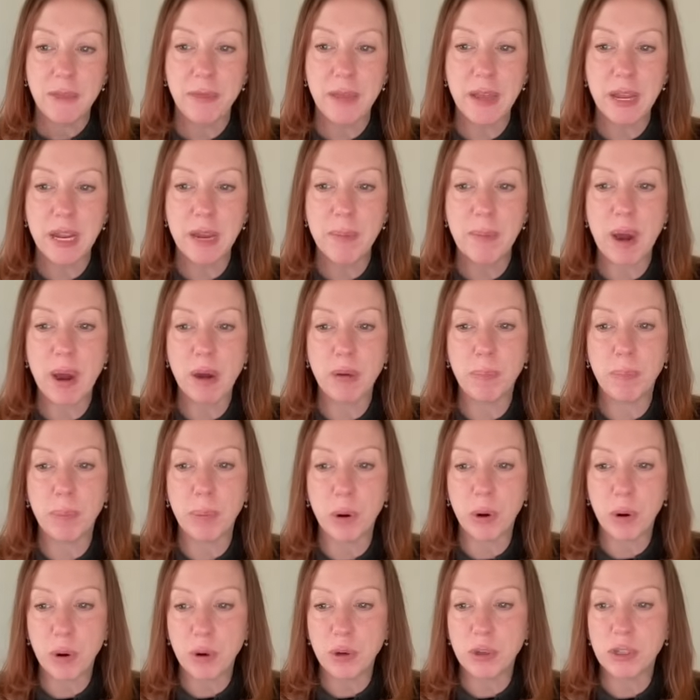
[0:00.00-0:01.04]
Think about
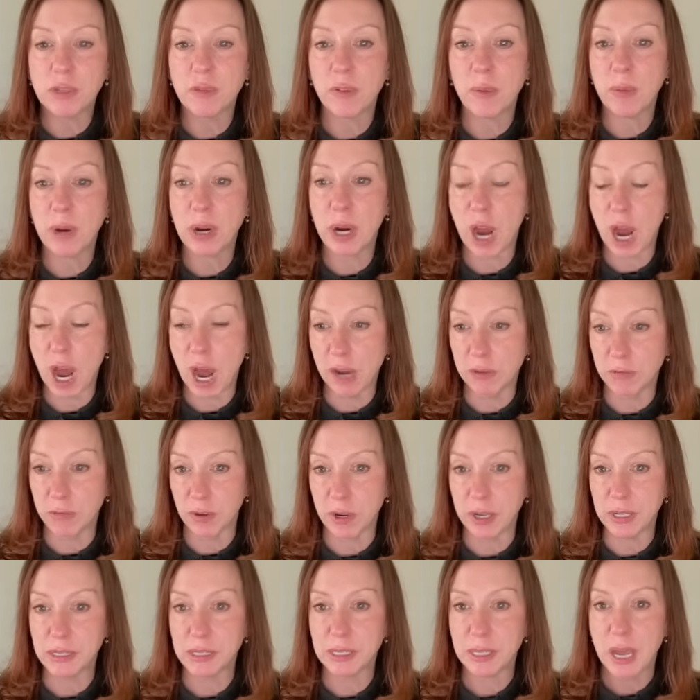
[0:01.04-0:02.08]
pearls from a
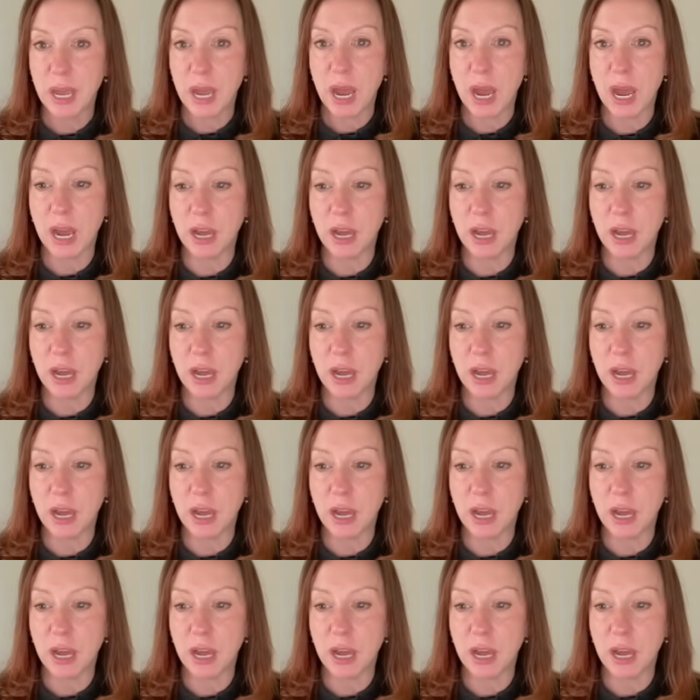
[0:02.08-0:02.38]
conference.